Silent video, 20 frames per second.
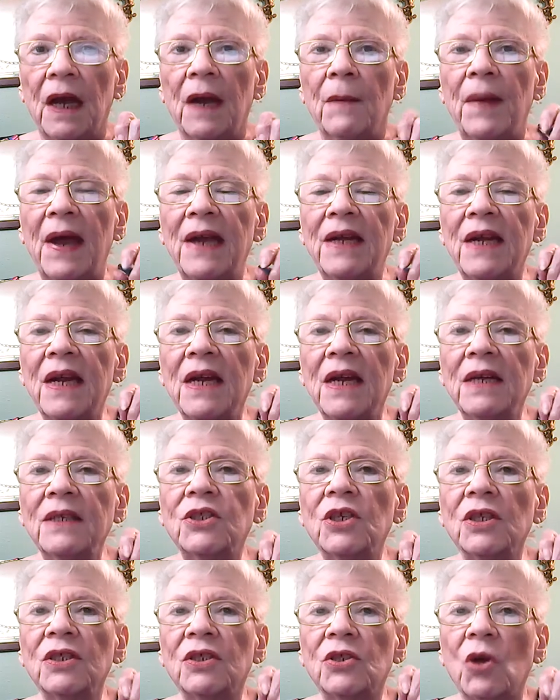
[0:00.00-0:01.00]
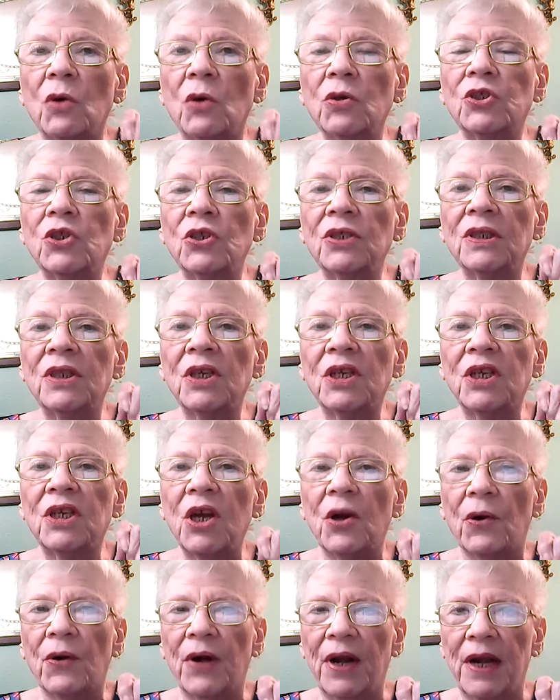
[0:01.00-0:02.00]
paid into Social
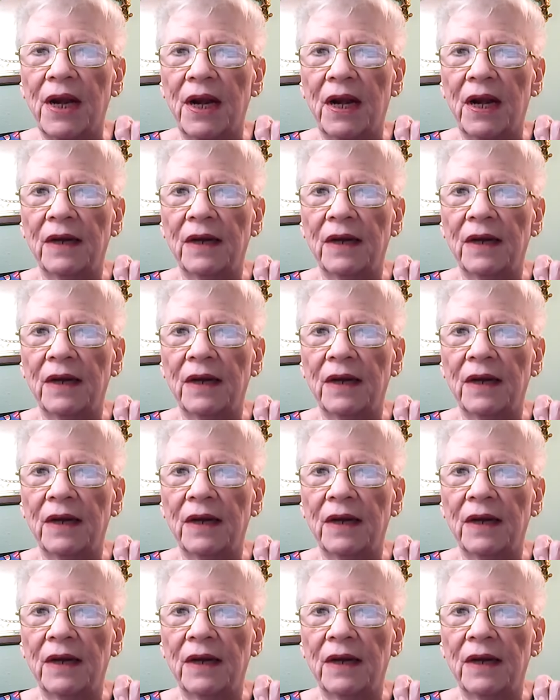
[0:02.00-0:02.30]
Security